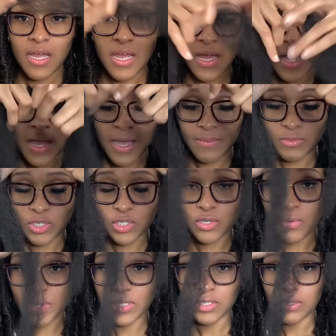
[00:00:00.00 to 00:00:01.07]
I'm just
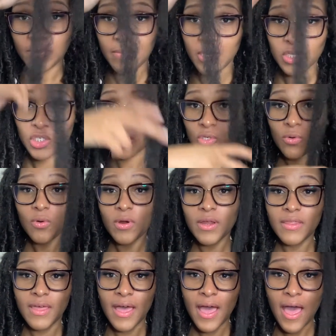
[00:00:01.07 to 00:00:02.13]
going to make sure
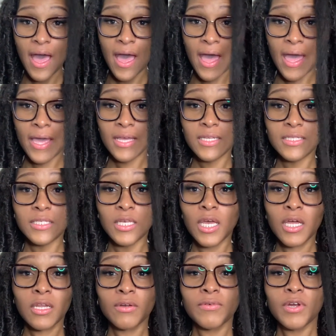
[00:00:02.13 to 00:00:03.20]
that I
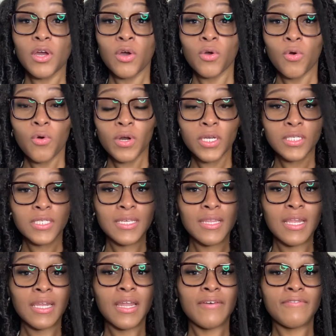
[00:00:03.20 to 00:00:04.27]
tailor it according to the
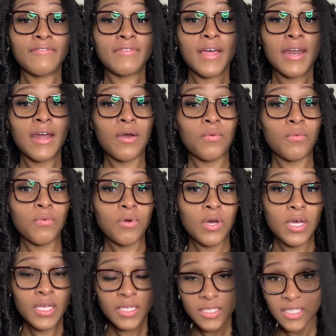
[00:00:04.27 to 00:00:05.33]
length that I
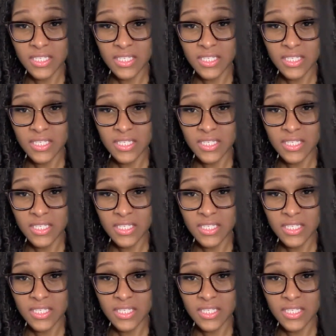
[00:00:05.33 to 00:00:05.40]
want.